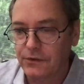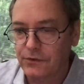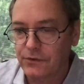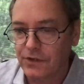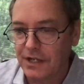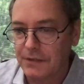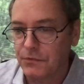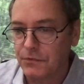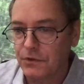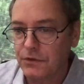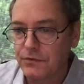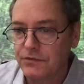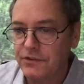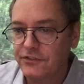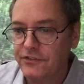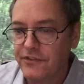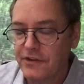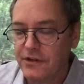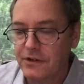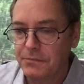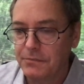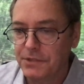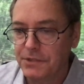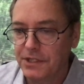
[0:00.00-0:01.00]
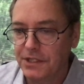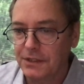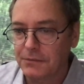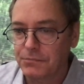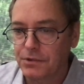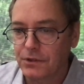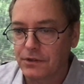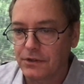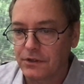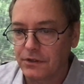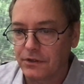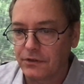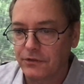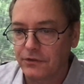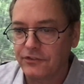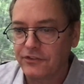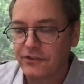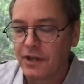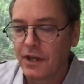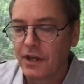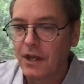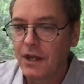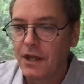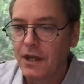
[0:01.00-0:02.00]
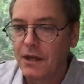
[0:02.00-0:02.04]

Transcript: the great movies that are being produced,